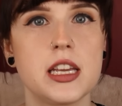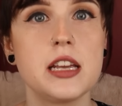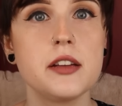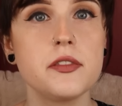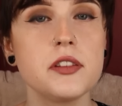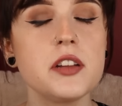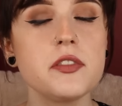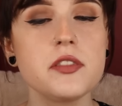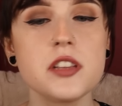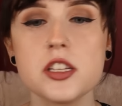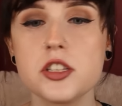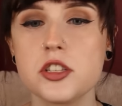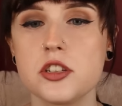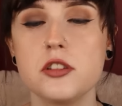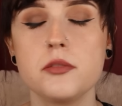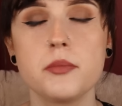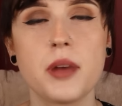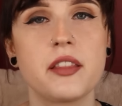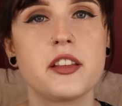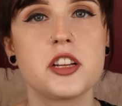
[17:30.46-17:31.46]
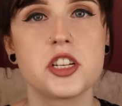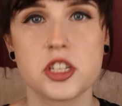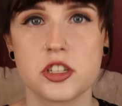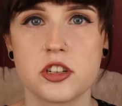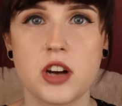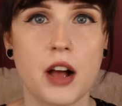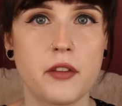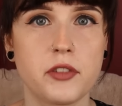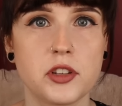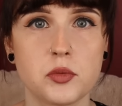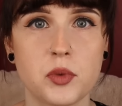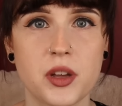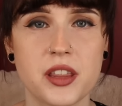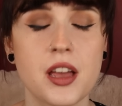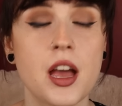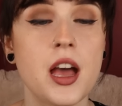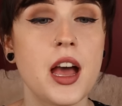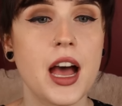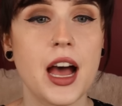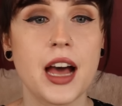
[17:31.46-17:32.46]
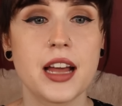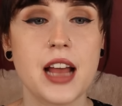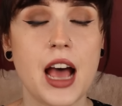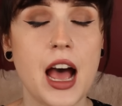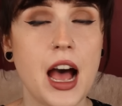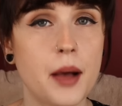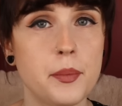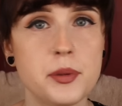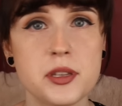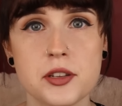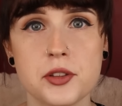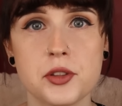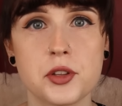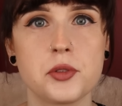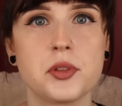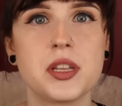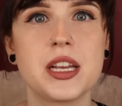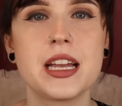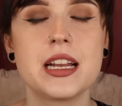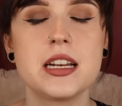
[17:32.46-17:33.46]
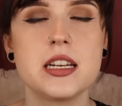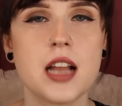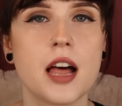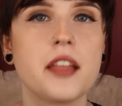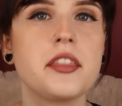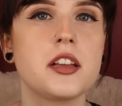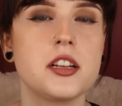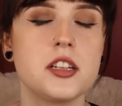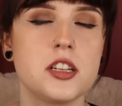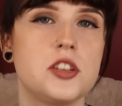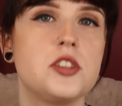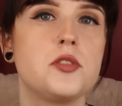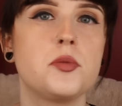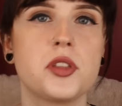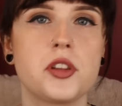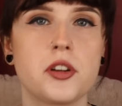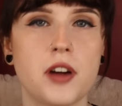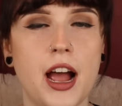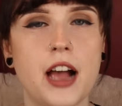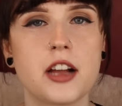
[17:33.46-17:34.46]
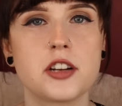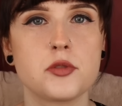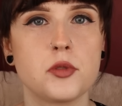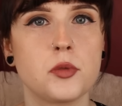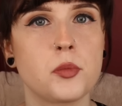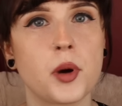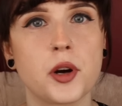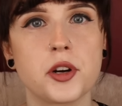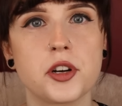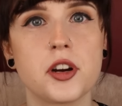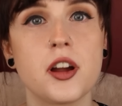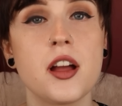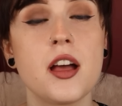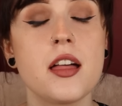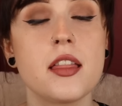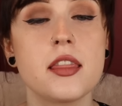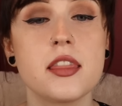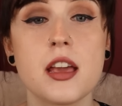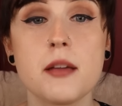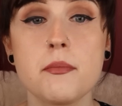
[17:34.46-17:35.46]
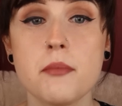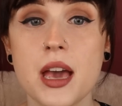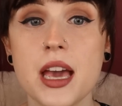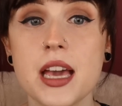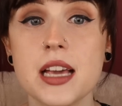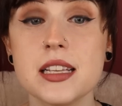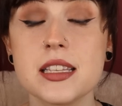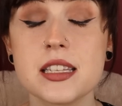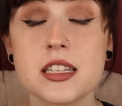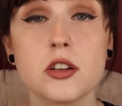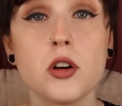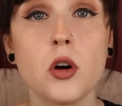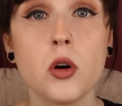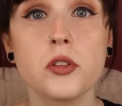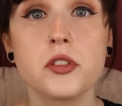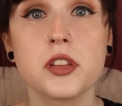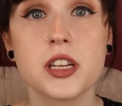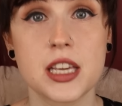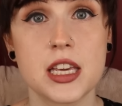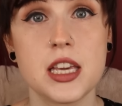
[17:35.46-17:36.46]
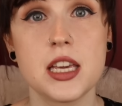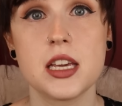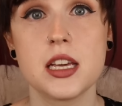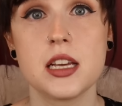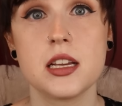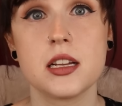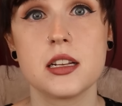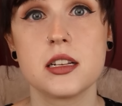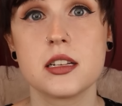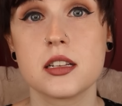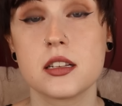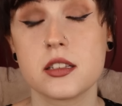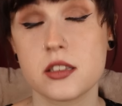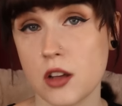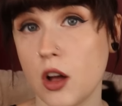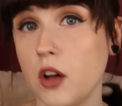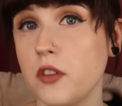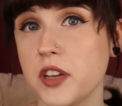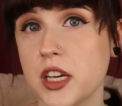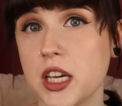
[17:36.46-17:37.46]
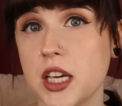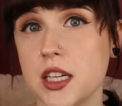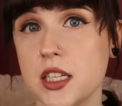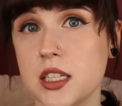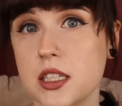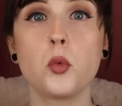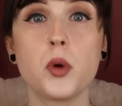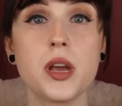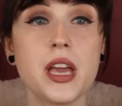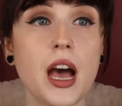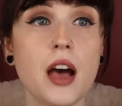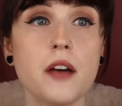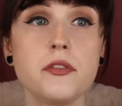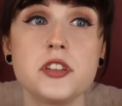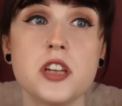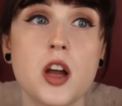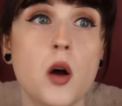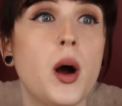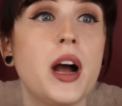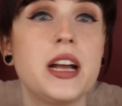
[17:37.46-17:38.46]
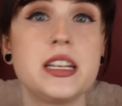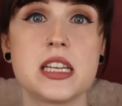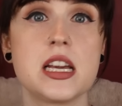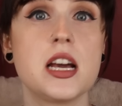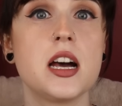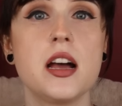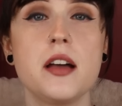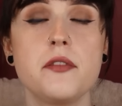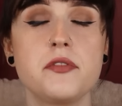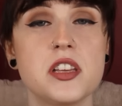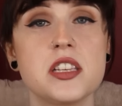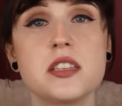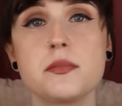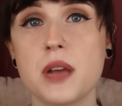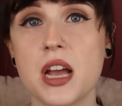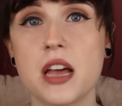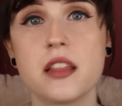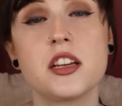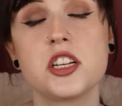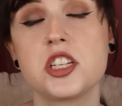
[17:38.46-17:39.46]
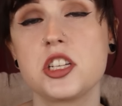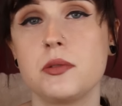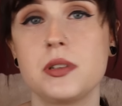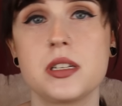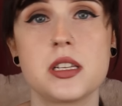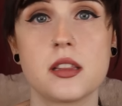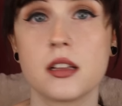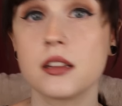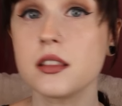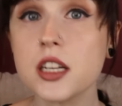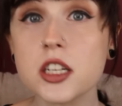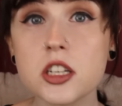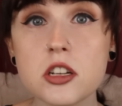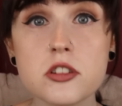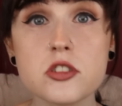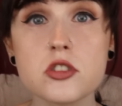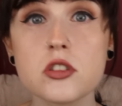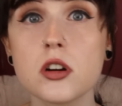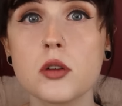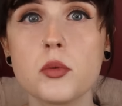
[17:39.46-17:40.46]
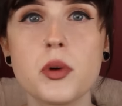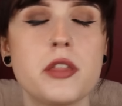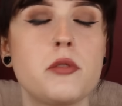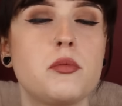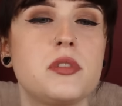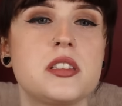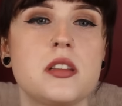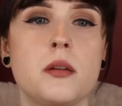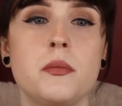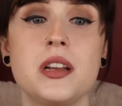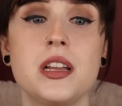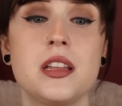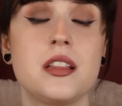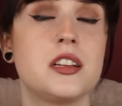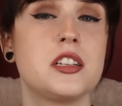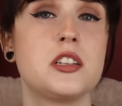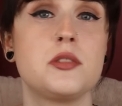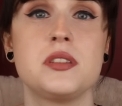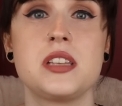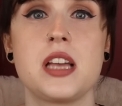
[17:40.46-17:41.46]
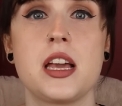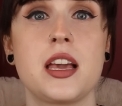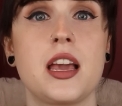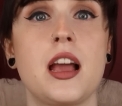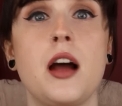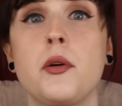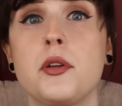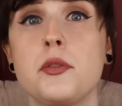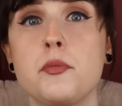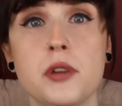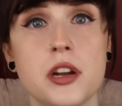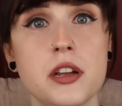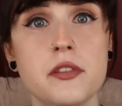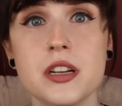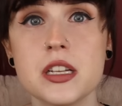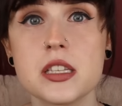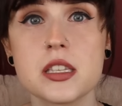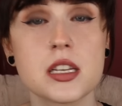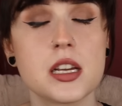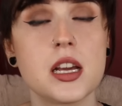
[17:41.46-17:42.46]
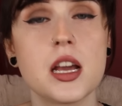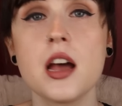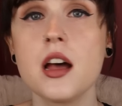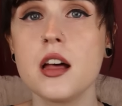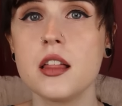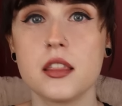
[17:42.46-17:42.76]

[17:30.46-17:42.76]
Even if these two men that she traveled with had absolutely nothing to do with her actual murder, they may still hold the key to solving it. We have no idea if this man that she went to the liquor store with was somebody that she was hanging out with previously.